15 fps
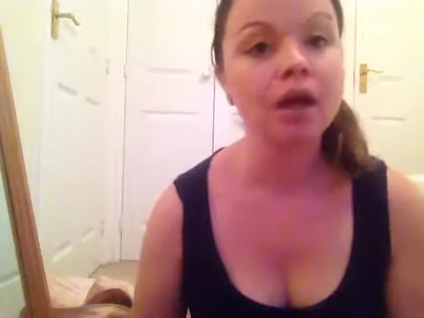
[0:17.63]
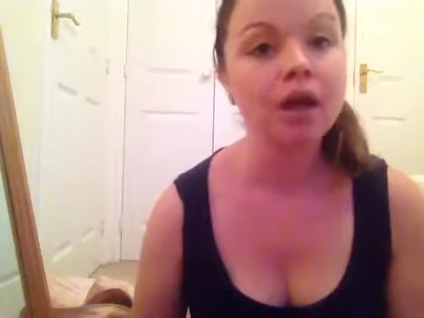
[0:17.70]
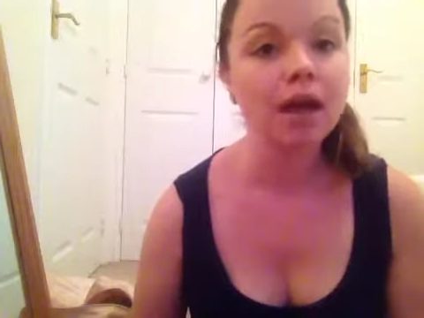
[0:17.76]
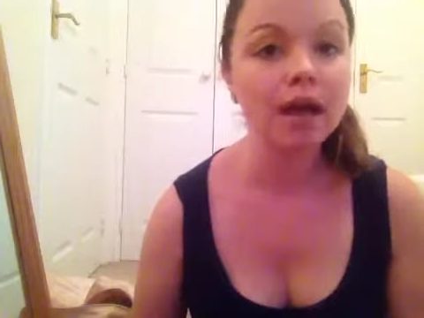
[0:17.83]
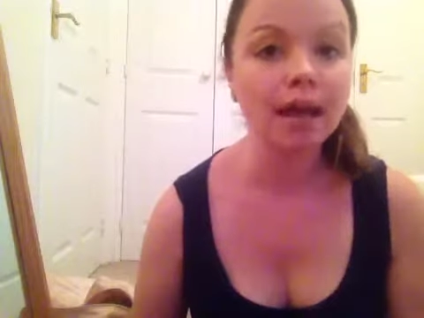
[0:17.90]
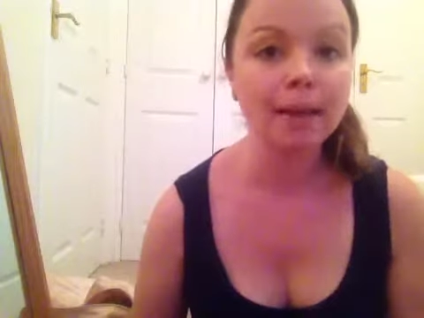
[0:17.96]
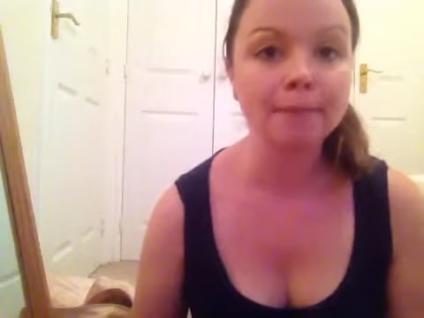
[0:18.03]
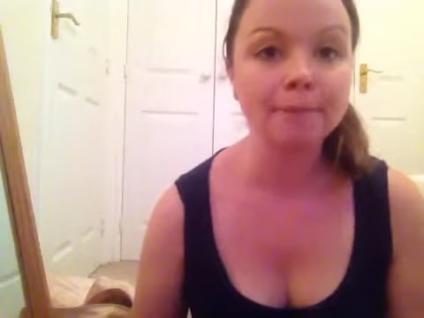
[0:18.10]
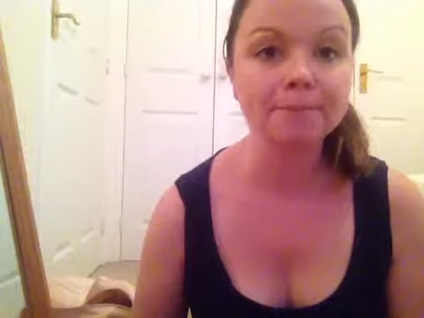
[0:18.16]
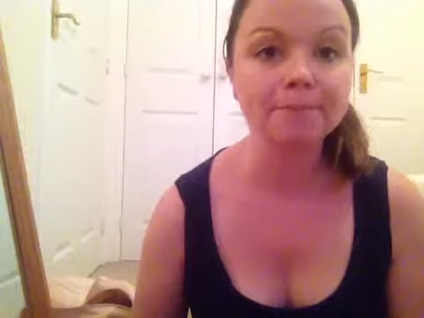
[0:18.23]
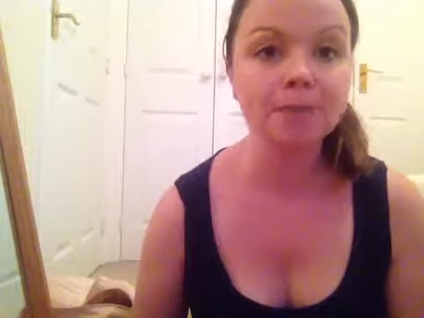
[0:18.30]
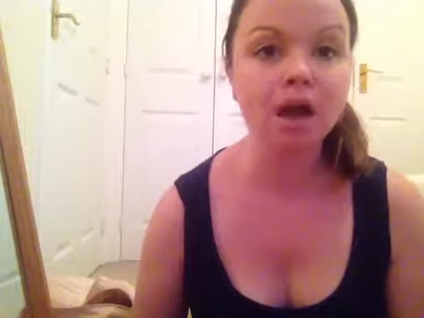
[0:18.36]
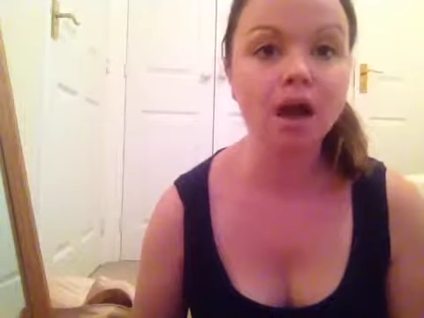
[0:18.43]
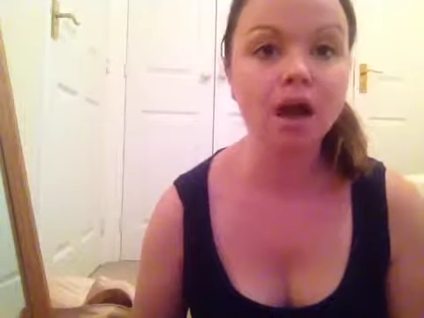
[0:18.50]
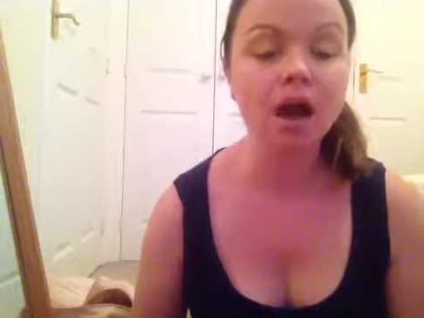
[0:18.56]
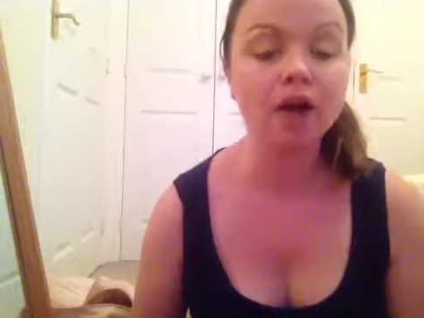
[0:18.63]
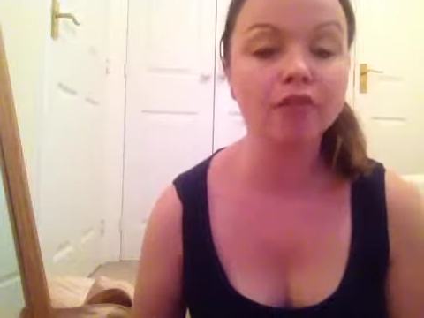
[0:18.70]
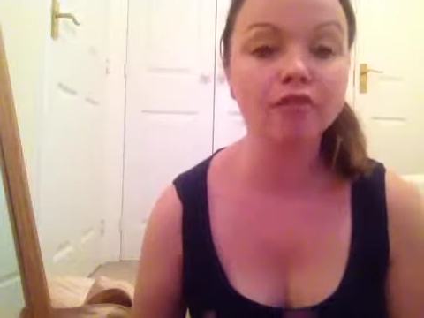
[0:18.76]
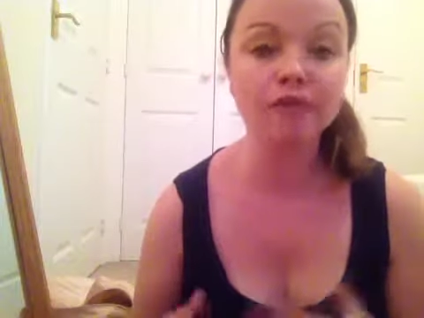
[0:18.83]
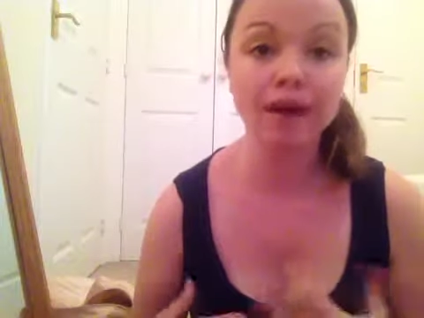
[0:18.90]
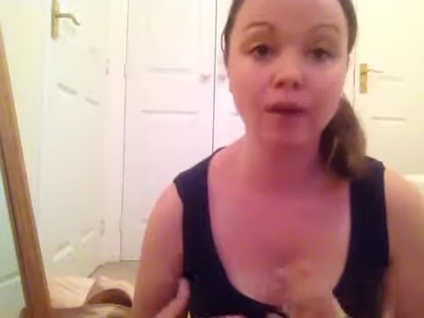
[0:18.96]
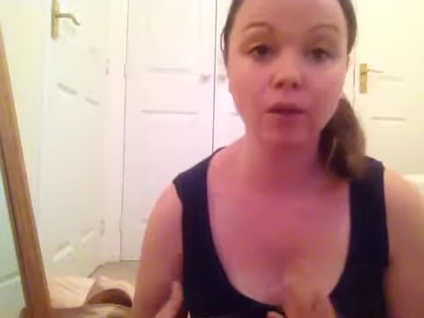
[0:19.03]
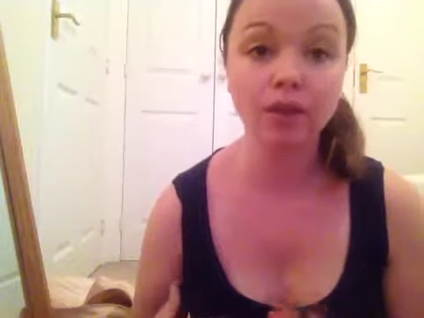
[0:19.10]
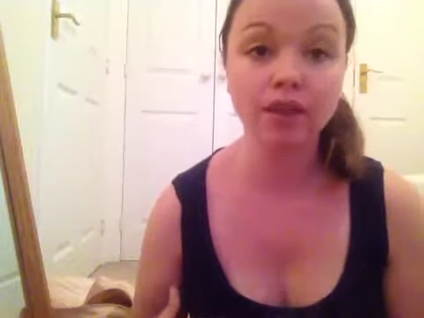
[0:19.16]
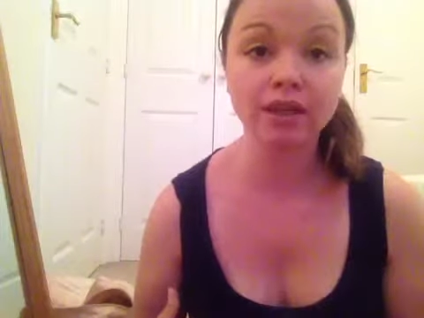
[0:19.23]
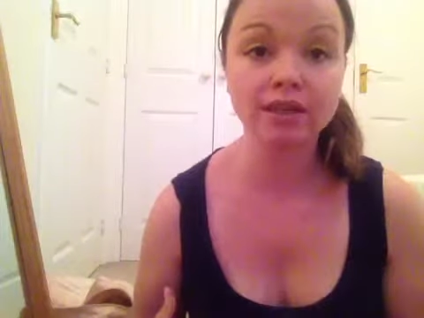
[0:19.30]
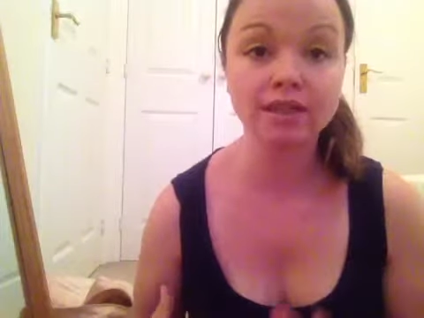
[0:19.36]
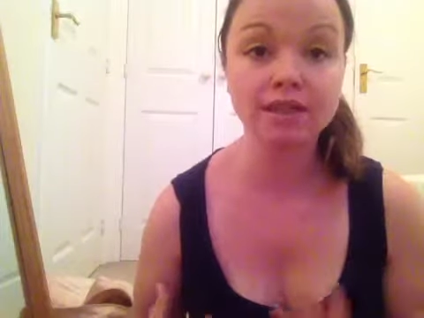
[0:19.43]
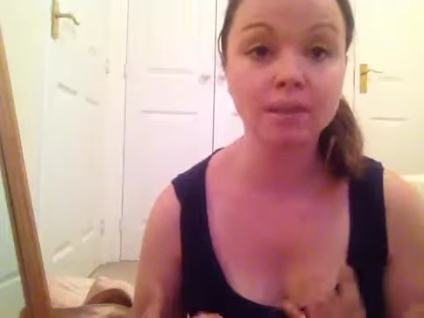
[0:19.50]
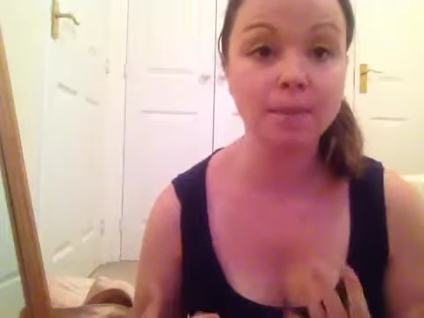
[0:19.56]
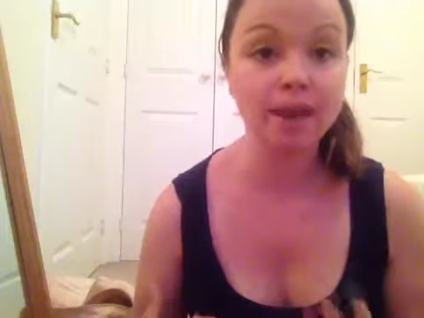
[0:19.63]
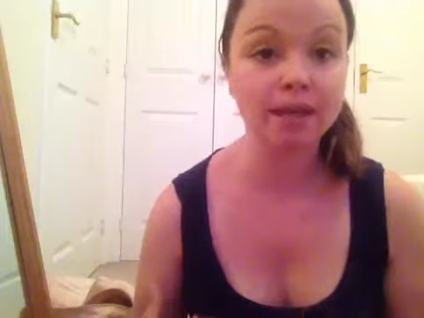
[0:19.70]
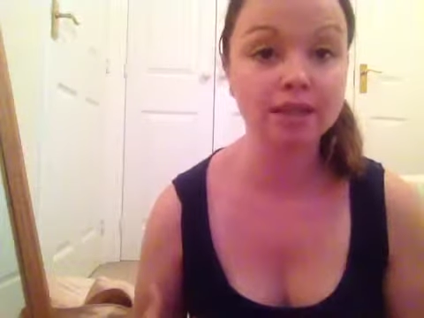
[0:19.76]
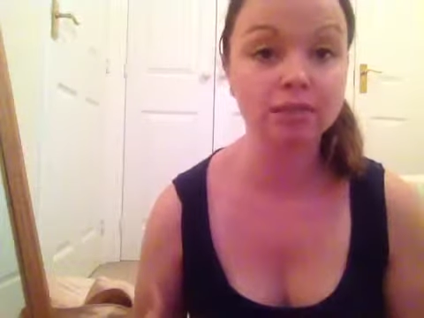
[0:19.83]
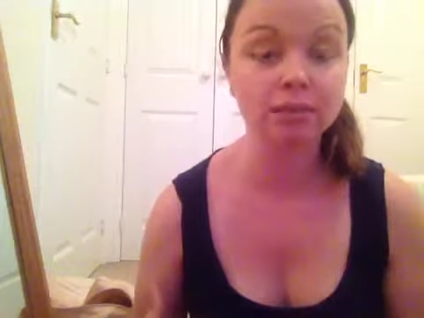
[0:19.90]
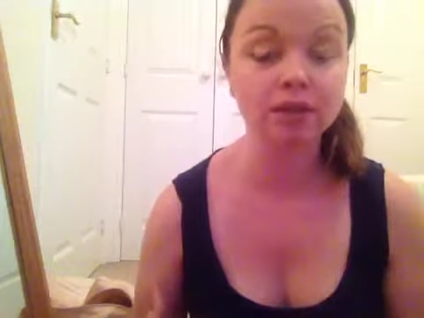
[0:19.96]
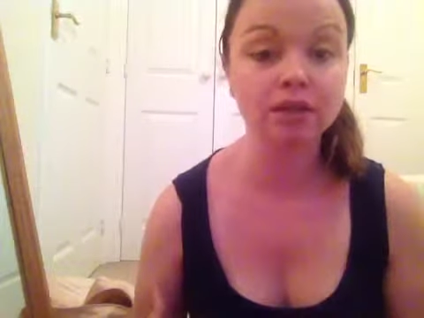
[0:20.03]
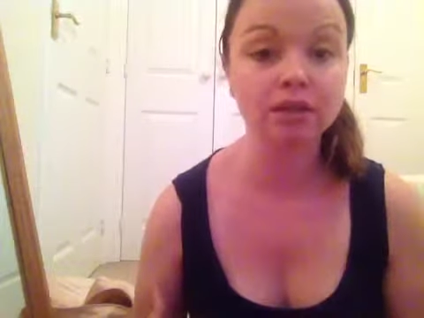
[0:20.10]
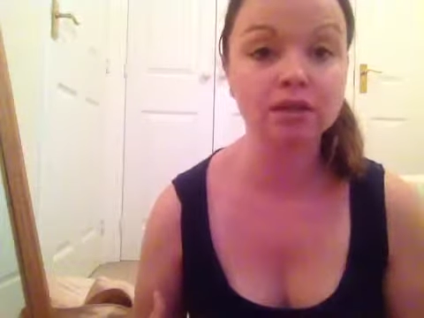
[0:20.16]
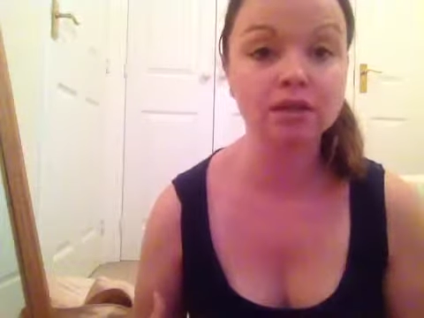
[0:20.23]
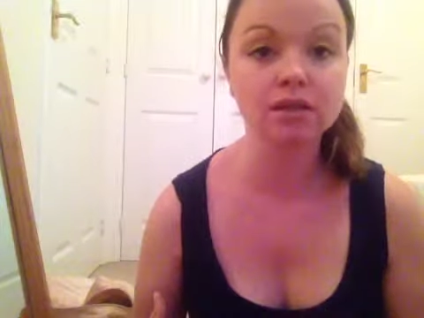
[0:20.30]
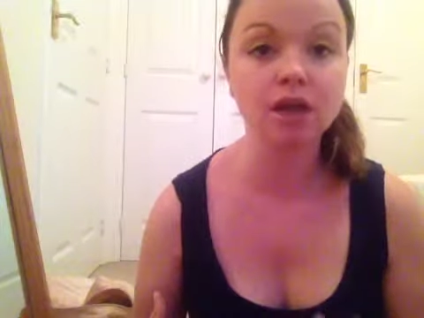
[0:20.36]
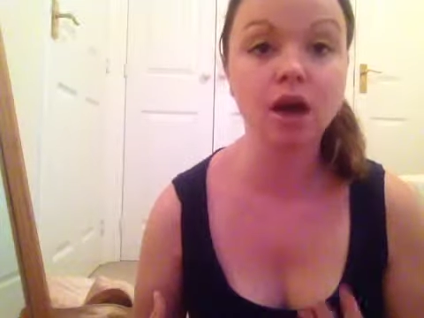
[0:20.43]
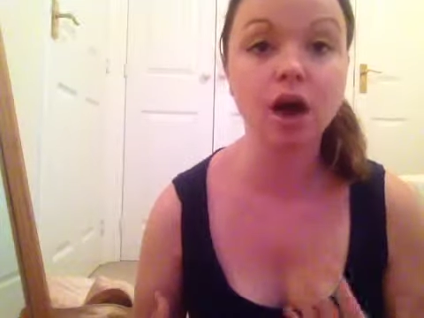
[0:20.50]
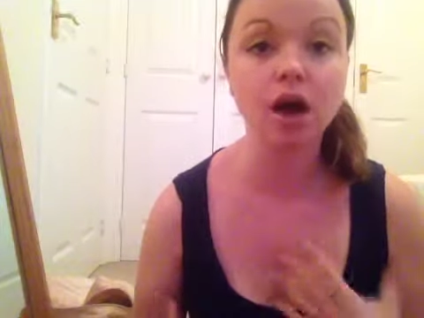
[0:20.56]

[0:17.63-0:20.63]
Um, I found these the best because